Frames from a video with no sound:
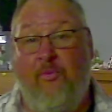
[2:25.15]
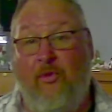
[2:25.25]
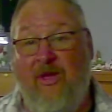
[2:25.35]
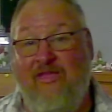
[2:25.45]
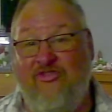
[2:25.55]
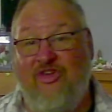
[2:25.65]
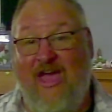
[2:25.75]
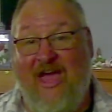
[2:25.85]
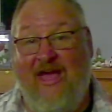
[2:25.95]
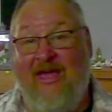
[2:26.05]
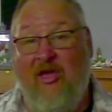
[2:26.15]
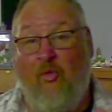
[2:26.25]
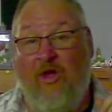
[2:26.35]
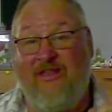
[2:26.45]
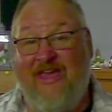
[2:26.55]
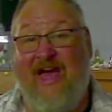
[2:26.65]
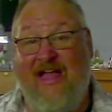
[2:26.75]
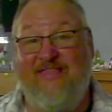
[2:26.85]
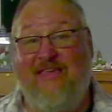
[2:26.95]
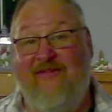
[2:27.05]
Preach what
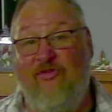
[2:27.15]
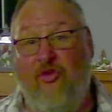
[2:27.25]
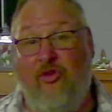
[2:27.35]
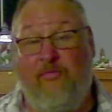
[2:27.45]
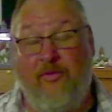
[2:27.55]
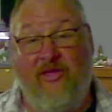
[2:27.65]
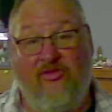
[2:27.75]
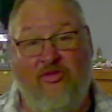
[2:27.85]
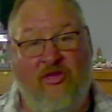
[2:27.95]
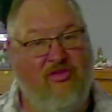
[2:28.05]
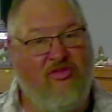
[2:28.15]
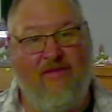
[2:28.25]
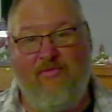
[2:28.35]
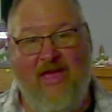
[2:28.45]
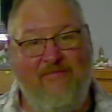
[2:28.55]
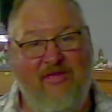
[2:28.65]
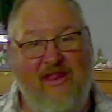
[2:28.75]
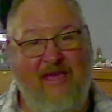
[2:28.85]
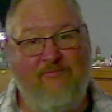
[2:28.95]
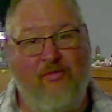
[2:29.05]
God's given you to preach. Sometimes
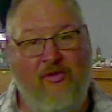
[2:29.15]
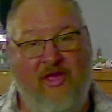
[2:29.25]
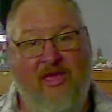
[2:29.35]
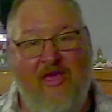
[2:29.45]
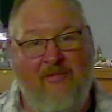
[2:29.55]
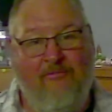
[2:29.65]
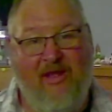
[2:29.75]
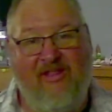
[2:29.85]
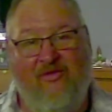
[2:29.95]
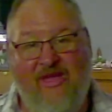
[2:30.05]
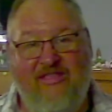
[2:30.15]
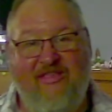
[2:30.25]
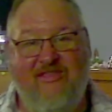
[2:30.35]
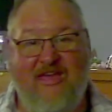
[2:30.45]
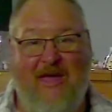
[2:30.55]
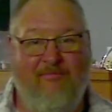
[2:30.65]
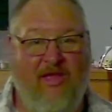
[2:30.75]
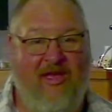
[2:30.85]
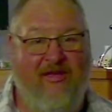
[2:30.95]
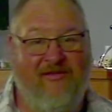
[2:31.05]
it ain't pretty, but it'll get the
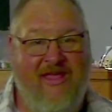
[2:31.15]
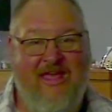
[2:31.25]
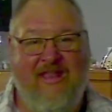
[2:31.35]
job done.